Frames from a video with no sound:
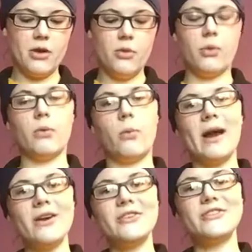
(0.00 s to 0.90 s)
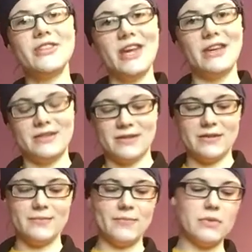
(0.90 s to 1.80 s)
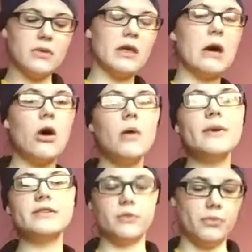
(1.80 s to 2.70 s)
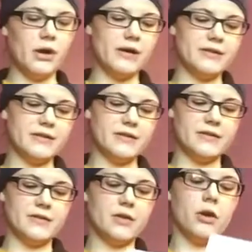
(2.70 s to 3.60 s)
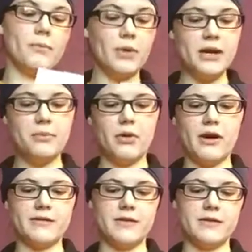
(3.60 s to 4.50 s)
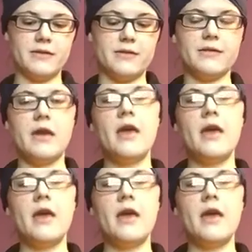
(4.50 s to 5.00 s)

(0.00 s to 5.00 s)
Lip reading: where Ware states that all mental processes are brain processes,